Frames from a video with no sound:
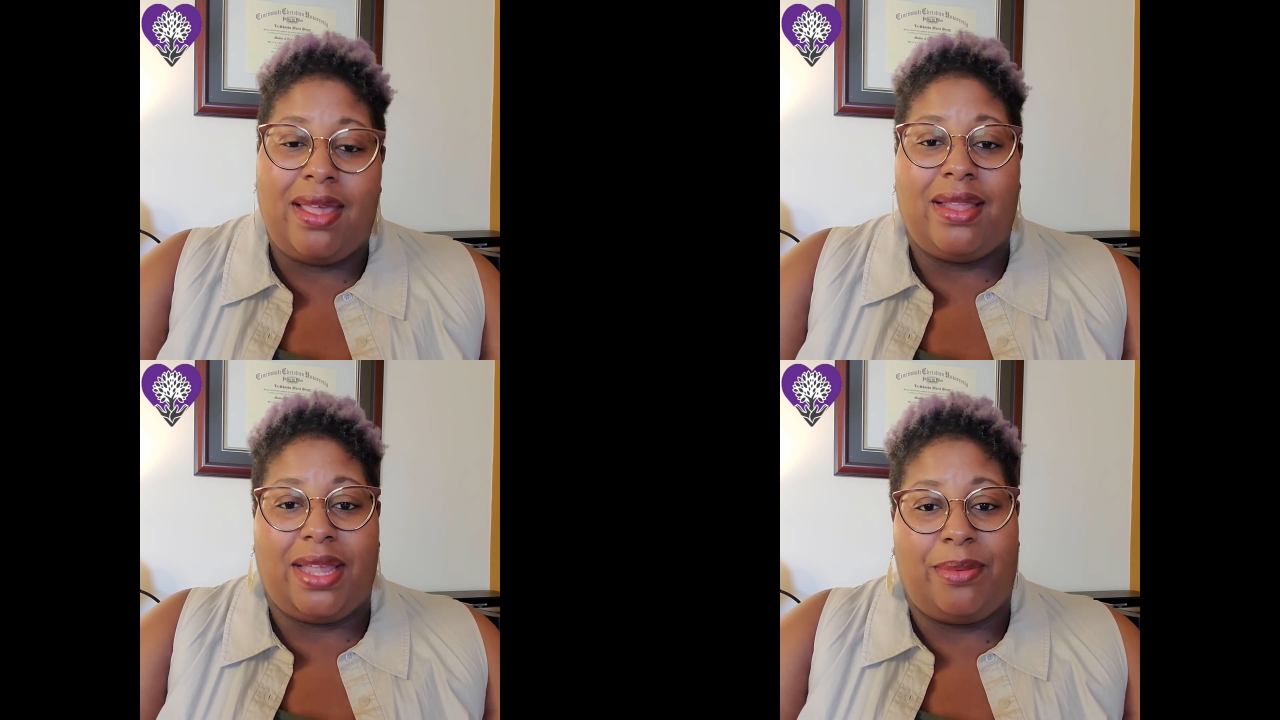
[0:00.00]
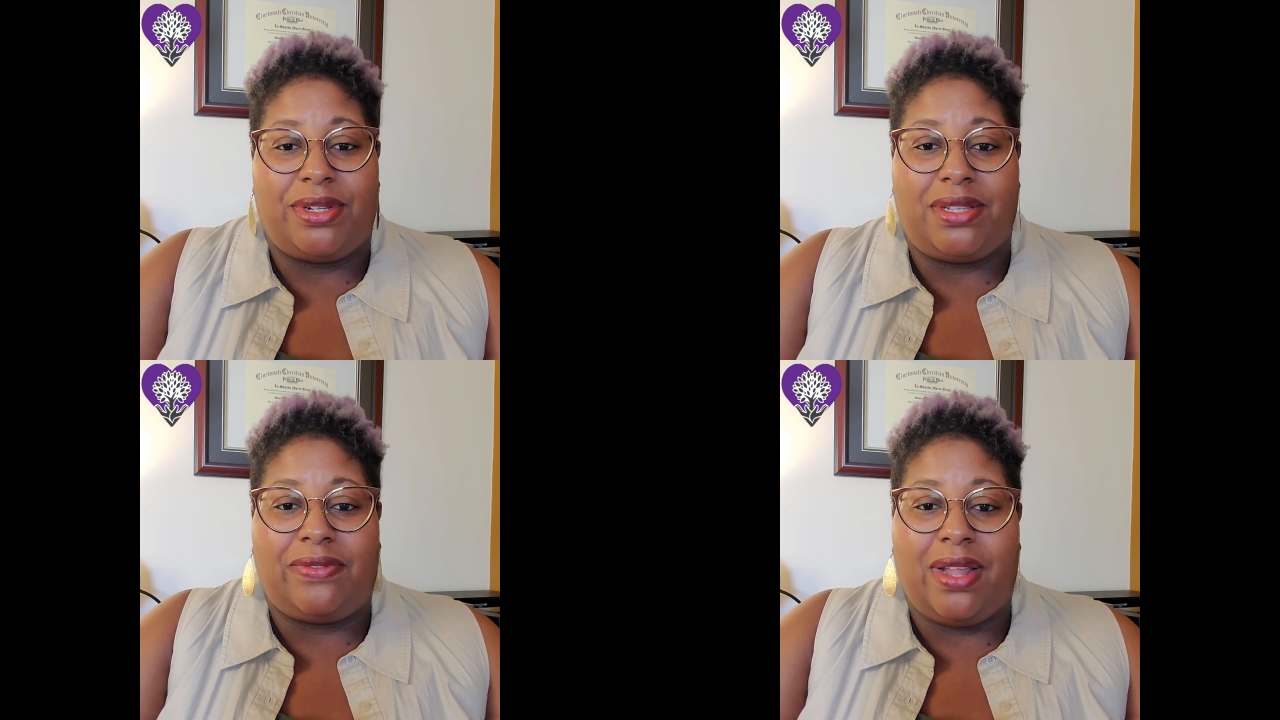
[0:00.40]

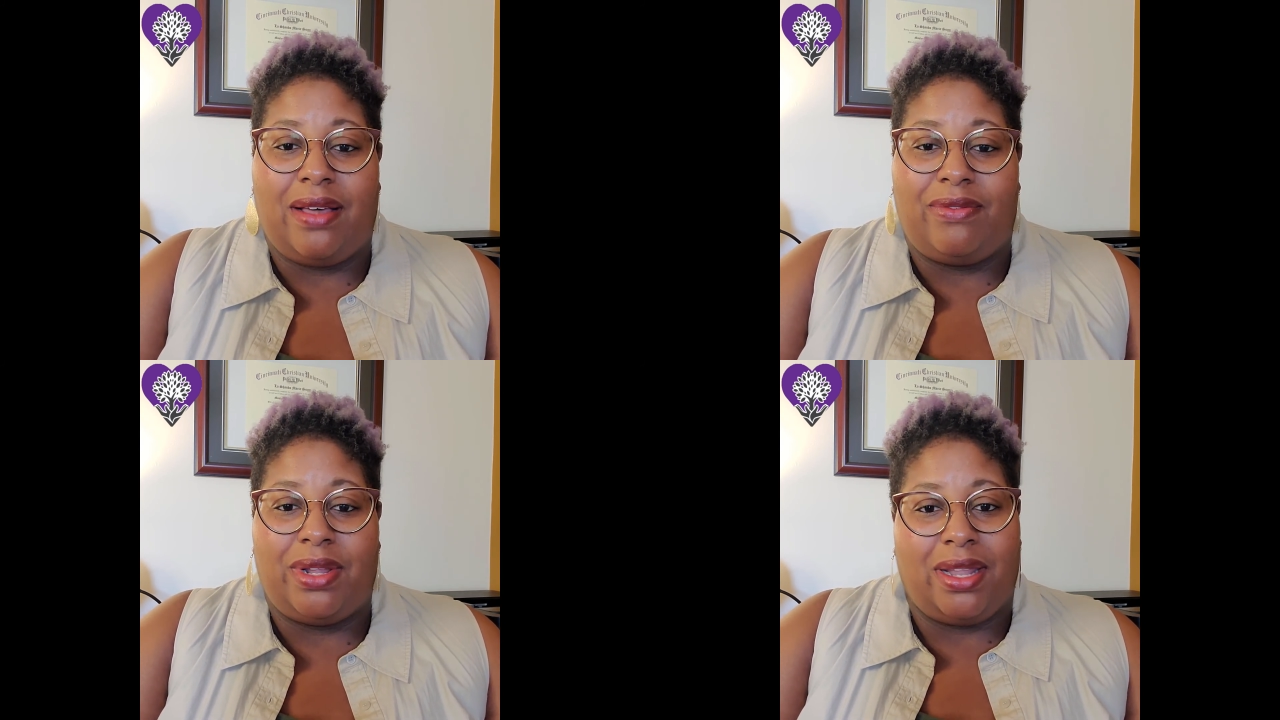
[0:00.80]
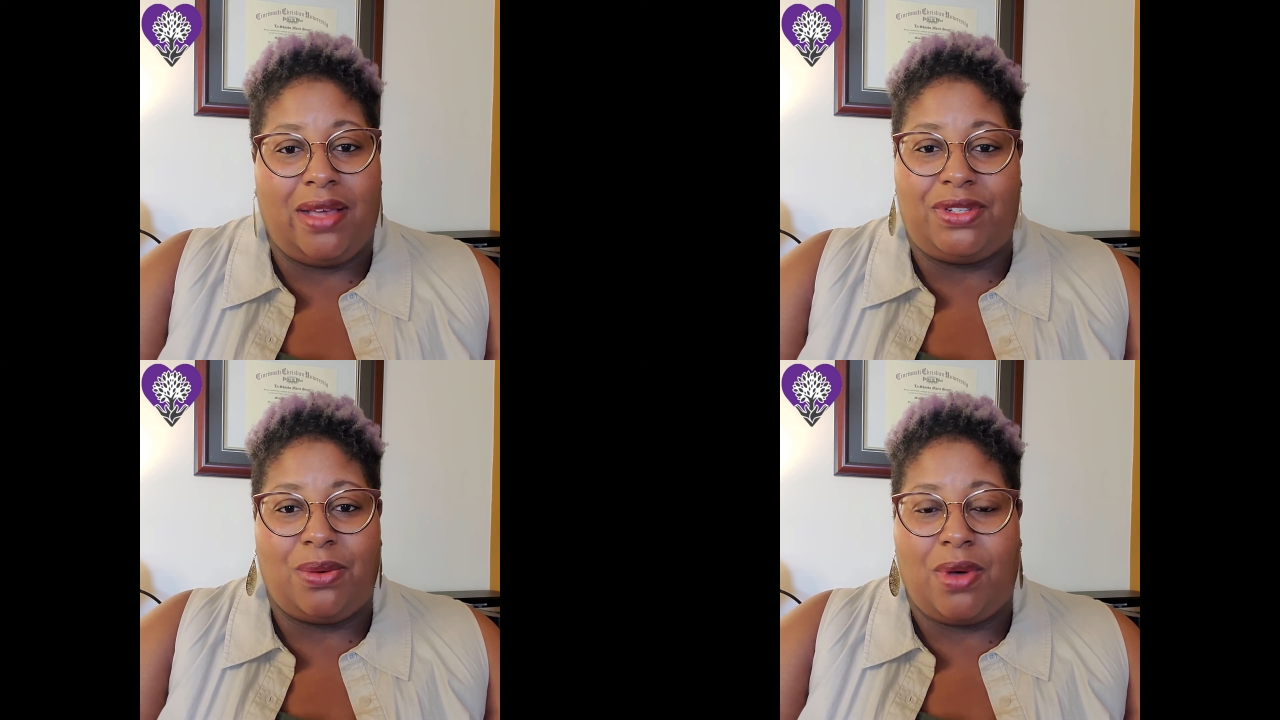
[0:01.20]
Labors of Love would
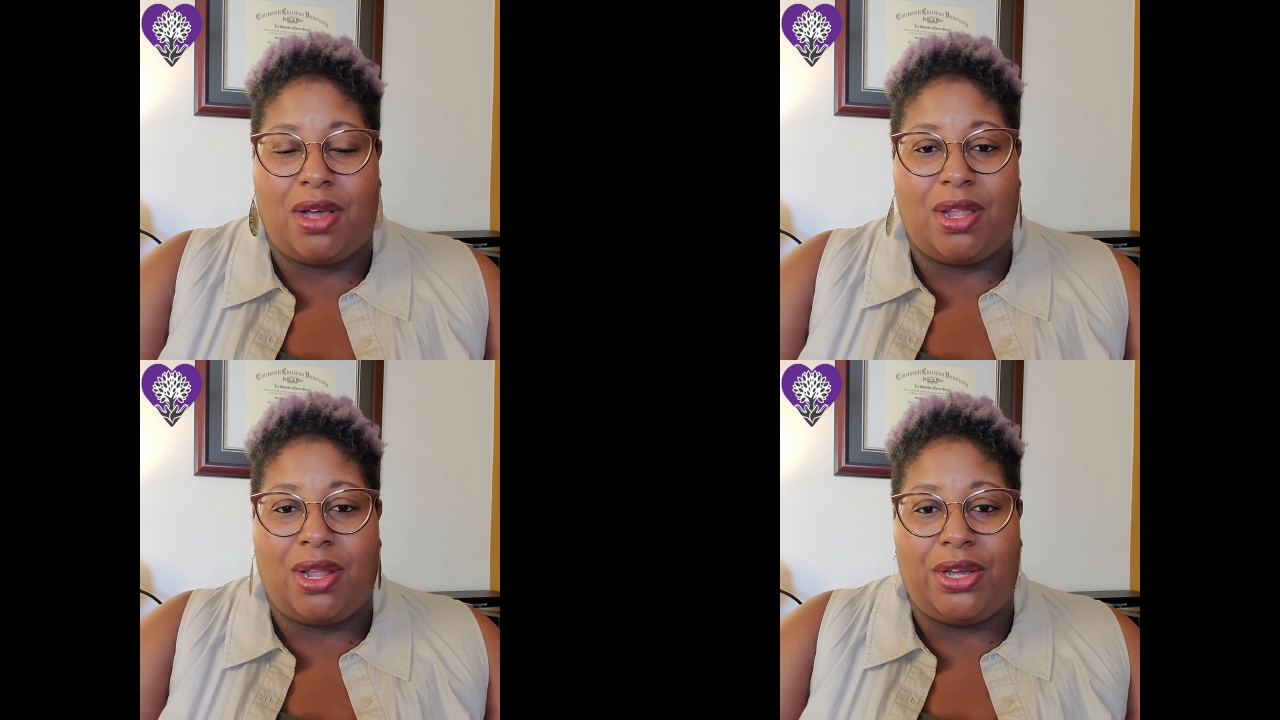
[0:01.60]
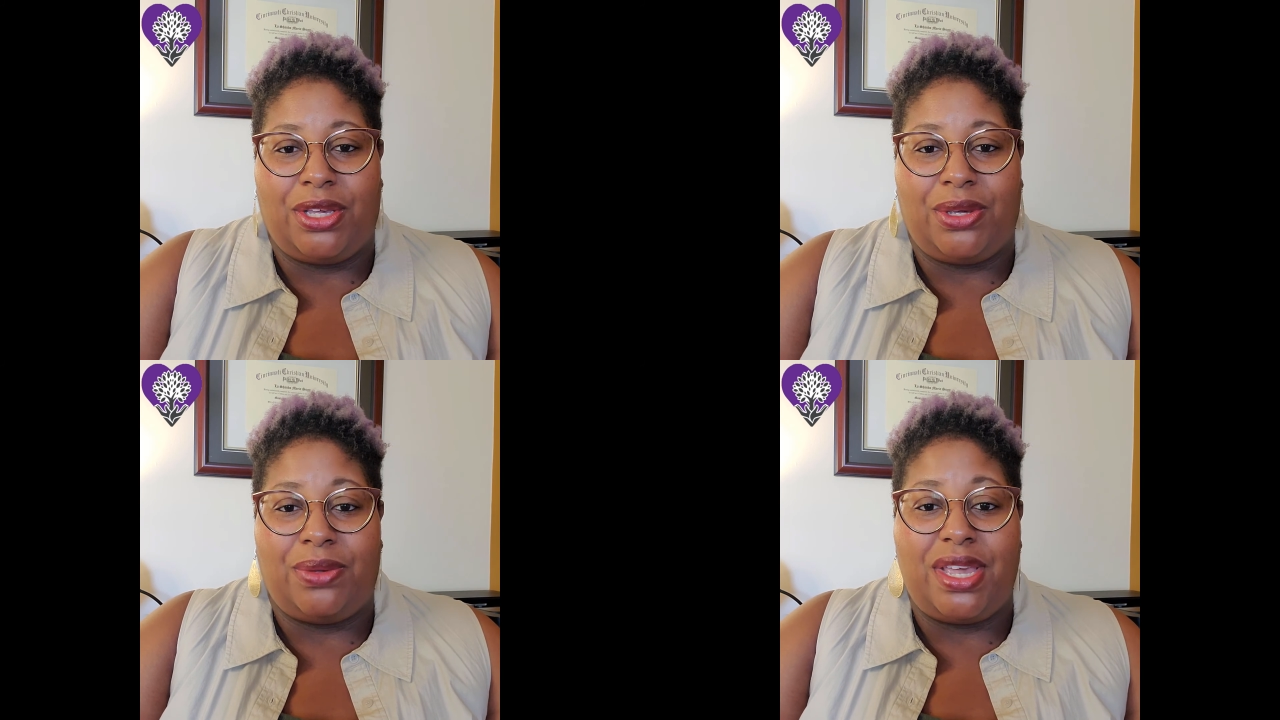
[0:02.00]
love to walk along you